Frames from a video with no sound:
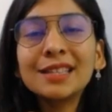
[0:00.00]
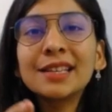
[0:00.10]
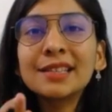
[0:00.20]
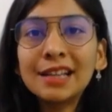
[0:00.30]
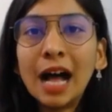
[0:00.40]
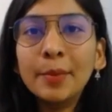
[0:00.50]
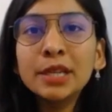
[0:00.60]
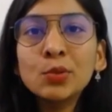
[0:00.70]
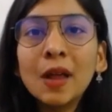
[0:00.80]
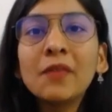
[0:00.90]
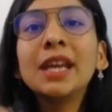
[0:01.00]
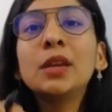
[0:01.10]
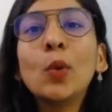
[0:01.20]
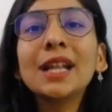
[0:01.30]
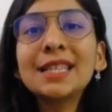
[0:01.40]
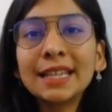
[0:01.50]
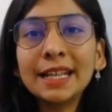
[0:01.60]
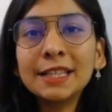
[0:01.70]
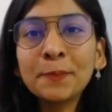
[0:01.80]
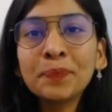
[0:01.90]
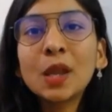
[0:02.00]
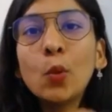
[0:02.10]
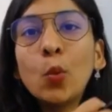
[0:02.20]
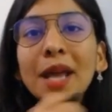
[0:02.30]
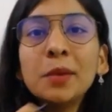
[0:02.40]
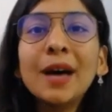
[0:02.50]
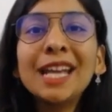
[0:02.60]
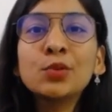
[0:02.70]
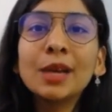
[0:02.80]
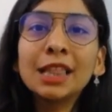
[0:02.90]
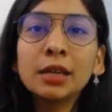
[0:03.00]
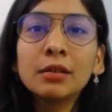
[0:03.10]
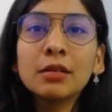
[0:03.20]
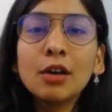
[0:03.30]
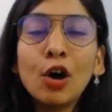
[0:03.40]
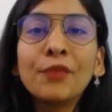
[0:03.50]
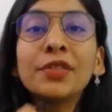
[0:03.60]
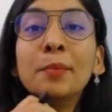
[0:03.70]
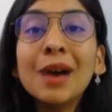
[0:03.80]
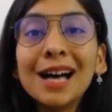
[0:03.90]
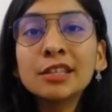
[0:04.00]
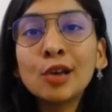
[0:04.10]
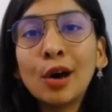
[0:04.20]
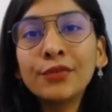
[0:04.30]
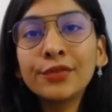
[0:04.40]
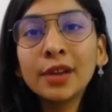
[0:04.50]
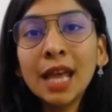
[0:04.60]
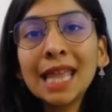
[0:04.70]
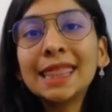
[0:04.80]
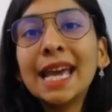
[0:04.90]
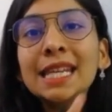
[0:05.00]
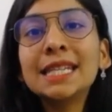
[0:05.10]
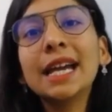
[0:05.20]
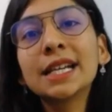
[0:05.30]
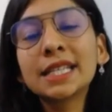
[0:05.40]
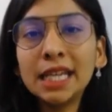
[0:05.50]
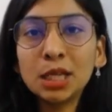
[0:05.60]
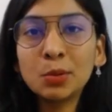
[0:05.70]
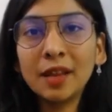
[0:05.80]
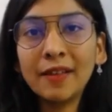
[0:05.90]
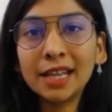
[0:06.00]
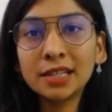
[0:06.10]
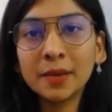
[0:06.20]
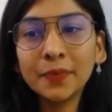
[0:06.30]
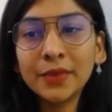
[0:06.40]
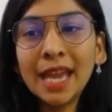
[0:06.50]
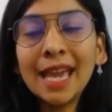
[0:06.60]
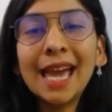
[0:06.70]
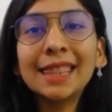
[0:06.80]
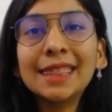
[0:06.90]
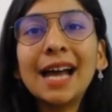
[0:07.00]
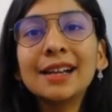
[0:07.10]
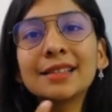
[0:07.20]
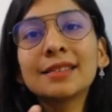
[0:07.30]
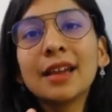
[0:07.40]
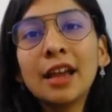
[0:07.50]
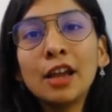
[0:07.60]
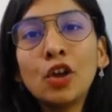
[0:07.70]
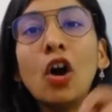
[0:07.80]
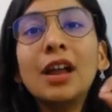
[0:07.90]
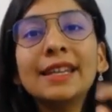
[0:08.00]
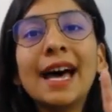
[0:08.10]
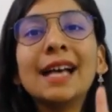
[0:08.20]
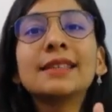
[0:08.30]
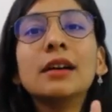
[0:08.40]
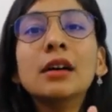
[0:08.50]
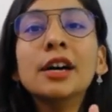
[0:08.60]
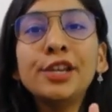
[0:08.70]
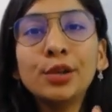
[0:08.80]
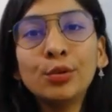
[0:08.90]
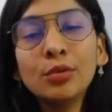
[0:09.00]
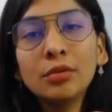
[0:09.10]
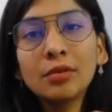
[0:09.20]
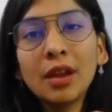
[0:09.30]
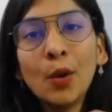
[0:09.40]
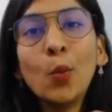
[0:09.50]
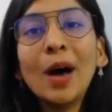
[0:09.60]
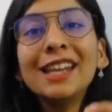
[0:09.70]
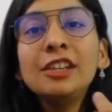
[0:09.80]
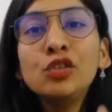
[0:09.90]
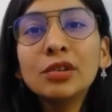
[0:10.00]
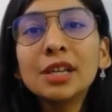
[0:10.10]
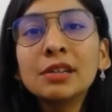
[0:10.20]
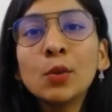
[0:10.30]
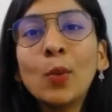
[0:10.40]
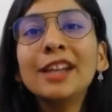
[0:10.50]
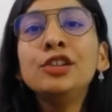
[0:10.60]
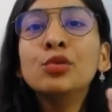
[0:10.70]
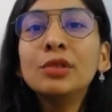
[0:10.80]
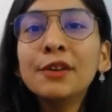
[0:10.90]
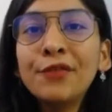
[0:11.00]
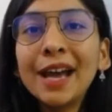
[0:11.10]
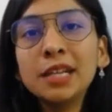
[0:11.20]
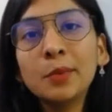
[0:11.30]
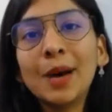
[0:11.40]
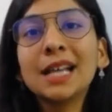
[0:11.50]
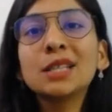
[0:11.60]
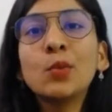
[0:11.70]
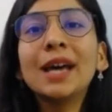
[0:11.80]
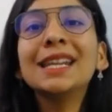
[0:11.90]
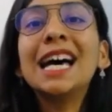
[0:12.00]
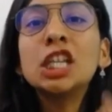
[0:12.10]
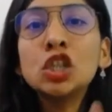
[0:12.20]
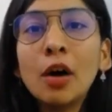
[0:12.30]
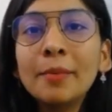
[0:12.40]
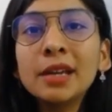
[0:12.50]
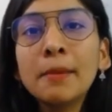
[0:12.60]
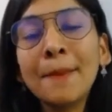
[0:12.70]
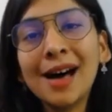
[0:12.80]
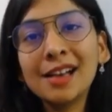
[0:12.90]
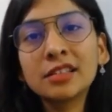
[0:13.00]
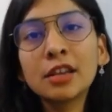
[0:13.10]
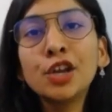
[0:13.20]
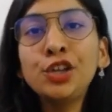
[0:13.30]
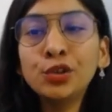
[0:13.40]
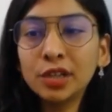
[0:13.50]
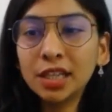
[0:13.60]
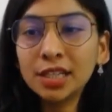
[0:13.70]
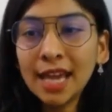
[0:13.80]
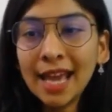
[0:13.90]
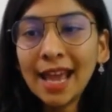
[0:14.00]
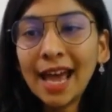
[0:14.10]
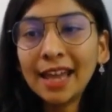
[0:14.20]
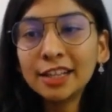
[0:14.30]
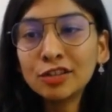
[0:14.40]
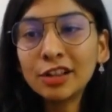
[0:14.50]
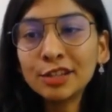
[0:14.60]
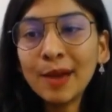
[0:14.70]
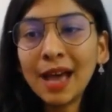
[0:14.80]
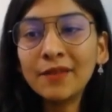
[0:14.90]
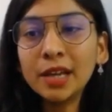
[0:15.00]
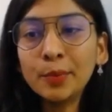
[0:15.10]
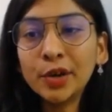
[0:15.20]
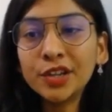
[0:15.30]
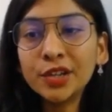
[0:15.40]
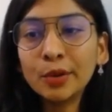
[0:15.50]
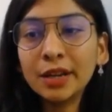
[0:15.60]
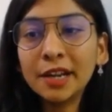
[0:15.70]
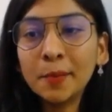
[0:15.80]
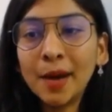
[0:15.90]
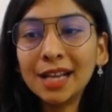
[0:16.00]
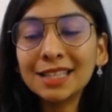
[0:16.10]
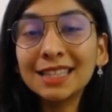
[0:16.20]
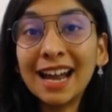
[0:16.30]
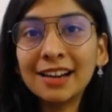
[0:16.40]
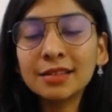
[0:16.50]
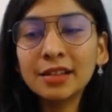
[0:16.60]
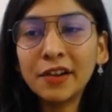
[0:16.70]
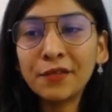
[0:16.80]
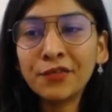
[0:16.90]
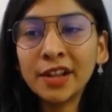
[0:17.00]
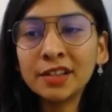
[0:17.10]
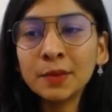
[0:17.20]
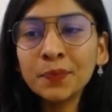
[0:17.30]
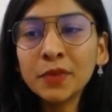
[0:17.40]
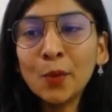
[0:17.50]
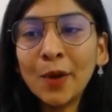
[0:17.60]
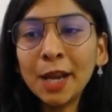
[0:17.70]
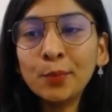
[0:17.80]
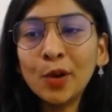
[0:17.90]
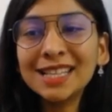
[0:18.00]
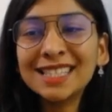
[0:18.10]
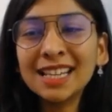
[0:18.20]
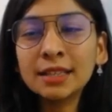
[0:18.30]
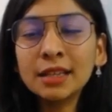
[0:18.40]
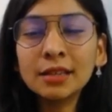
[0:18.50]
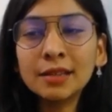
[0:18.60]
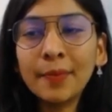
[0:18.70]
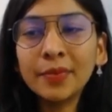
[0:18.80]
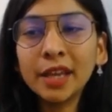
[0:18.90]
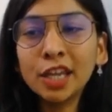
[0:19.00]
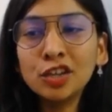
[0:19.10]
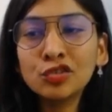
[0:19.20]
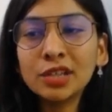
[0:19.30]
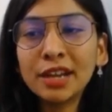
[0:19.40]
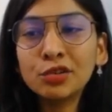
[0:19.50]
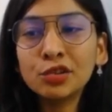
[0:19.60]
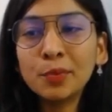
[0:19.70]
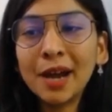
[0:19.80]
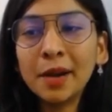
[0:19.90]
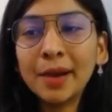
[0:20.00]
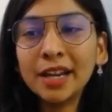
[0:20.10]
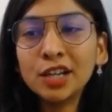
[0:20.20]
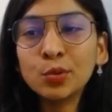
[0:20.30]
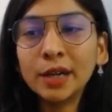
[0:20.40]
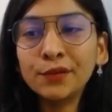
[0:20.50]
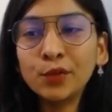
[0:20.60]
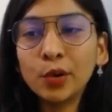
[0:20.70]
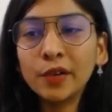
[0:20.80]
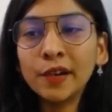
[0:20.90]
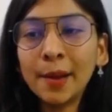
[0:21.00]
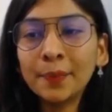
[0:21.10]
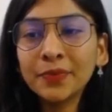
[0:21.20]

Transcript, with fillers: is carbon 12 in what sense? 1 by 12th of the mass of the entire C12 atom and that is called as a U one unit, one unified mass, one atomic mass unit and it's also having a particular mass that is the reference 1.66 something into 10 to the power minus 24 gram